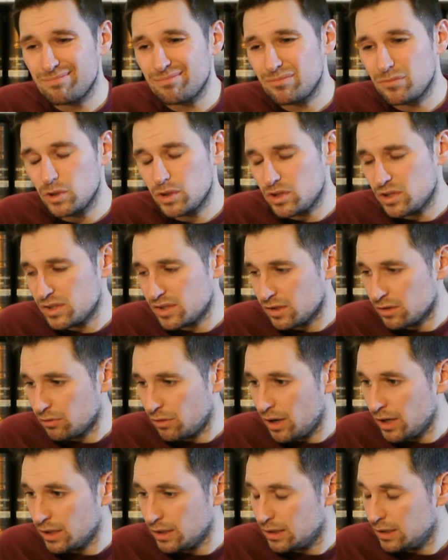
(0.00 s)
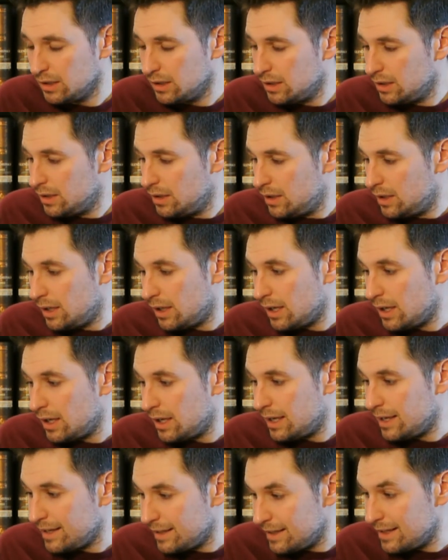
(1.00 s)
which isn't great.
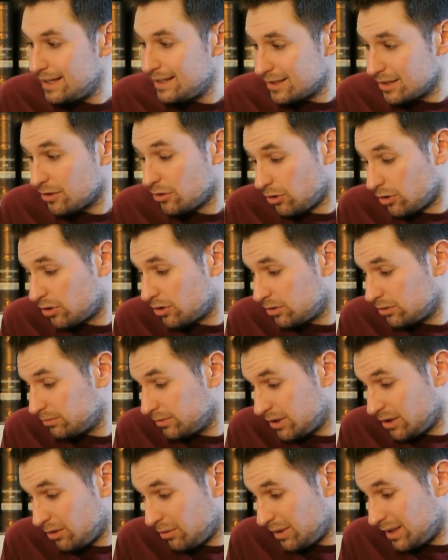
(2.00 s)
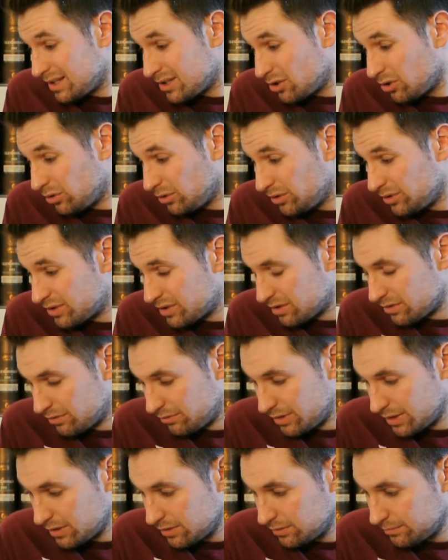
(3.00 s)
It is got, it is coloured. There
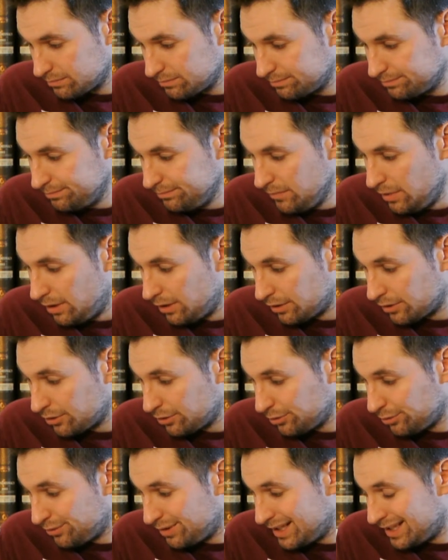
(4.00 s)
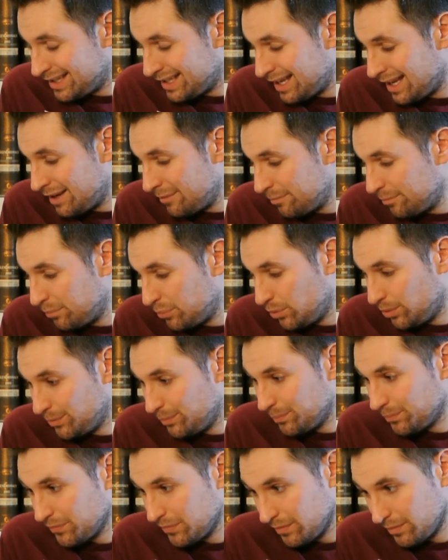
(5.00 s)
is colouring in there, but
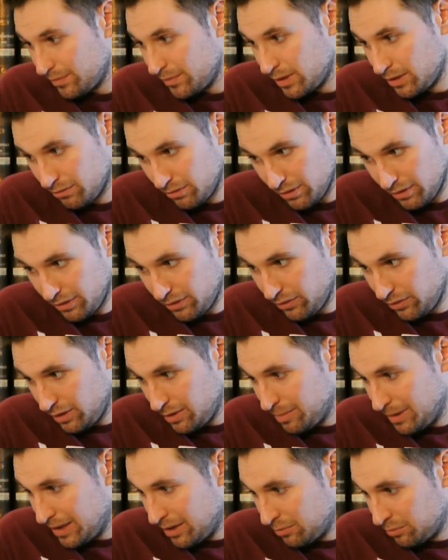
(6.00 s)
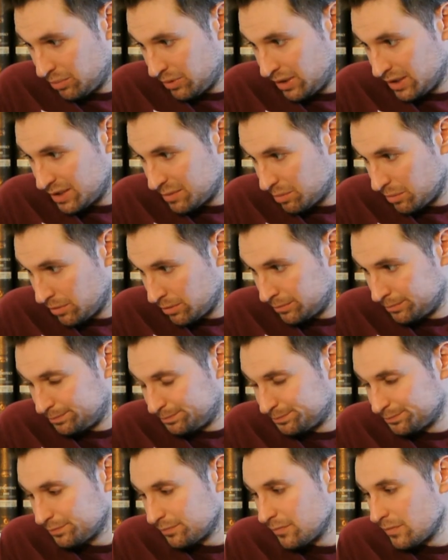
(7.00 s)
you're at the £30 price point.
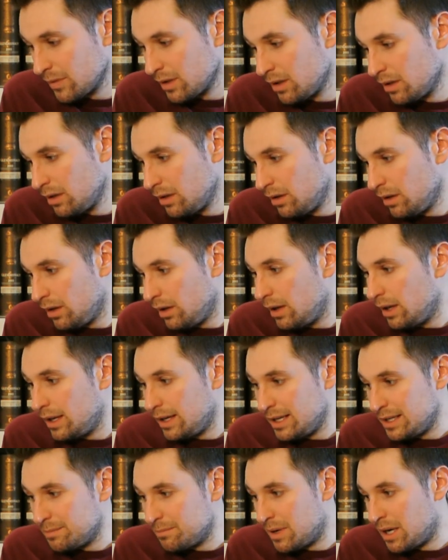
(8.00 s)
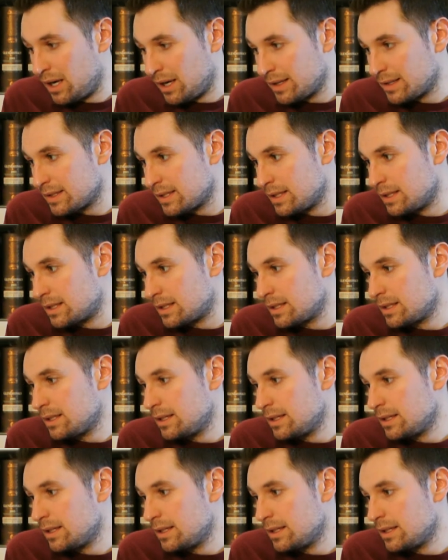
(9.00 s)
It is marketed